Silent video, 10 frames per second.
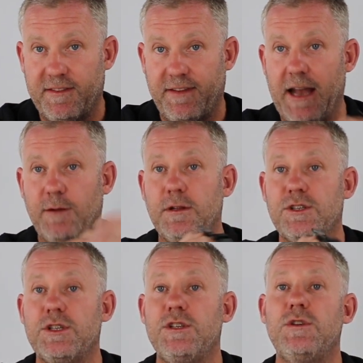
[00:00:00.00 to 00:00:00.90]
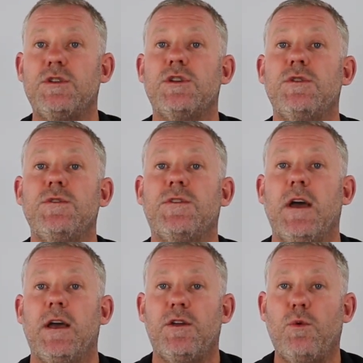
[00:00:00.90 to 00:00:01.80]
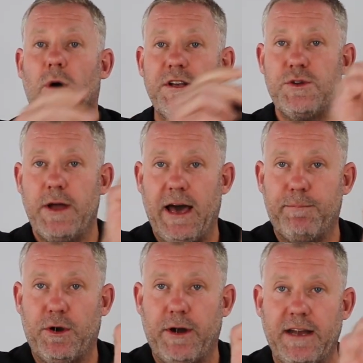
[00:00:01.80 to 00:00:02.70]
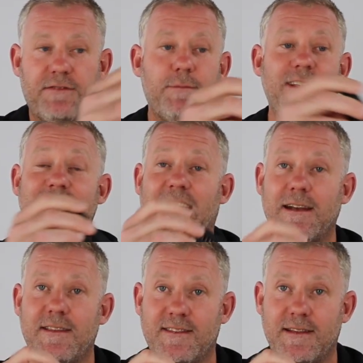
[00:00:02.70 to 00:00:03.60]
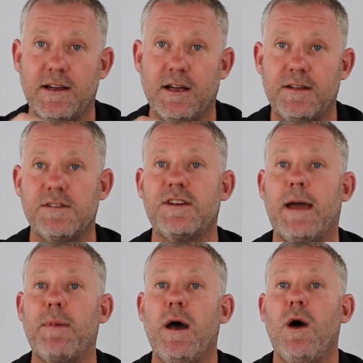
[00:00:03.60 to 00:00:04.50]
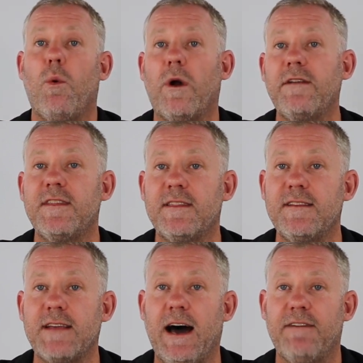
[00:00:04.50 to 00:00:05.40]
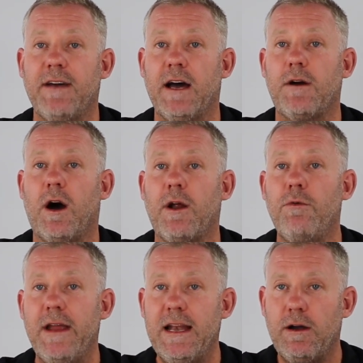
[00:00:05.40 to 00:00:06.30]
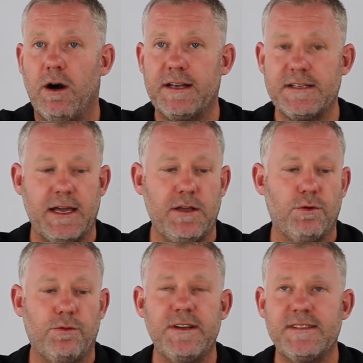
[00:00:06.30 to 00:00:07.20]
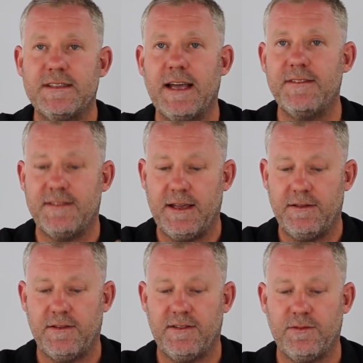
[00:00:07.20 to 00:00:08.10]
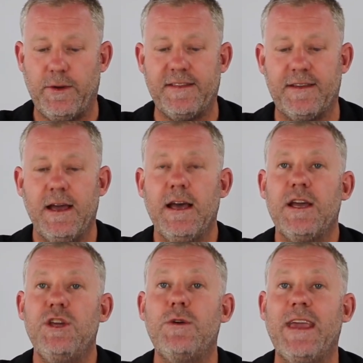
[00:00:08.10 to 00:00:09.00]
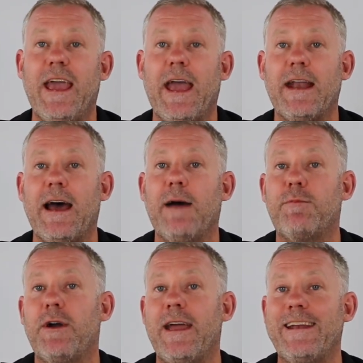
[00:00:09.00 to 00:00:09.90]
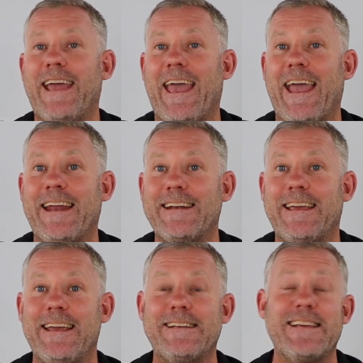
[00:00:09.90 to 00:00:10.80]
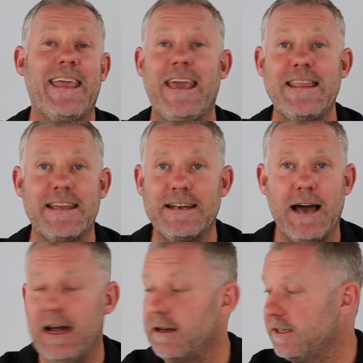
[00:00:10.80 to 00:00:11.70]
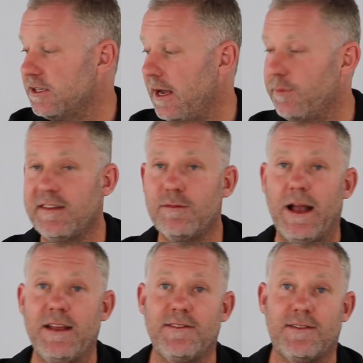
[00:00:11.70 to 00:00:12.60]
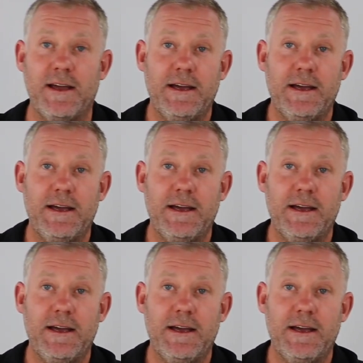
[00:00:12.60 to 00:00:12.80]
available should you choose you want to upgrade from the standard silicone strap. One of the things I found, on a really hot day your wrist does tend to sweat. You can upgrade and get heathered nylon straps, as well as